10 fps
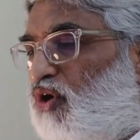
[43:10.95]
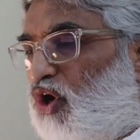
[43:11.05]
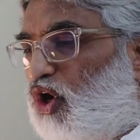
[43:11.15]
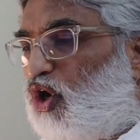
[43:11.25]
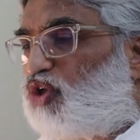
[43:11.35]

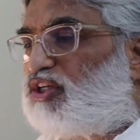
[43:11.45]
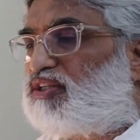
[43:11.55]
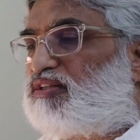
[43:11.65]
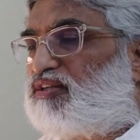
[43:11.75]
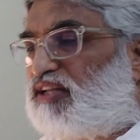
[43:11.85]
all
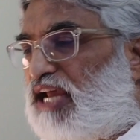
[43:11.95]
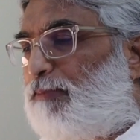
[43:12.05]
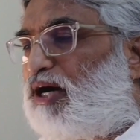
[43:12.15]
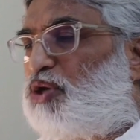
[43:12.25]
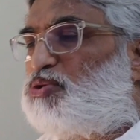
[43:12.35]
that
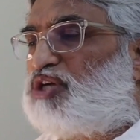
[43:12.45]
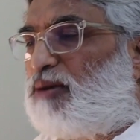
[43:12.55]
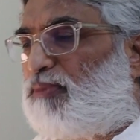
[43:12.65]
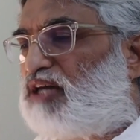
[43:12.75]
Ramanuja,